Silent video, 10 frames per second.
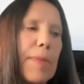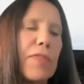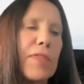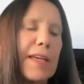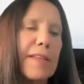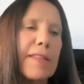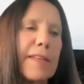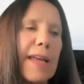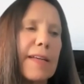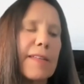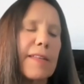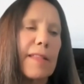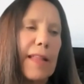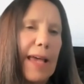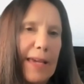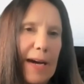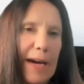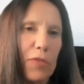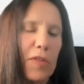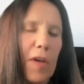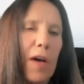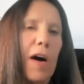about the aesthetics and layouts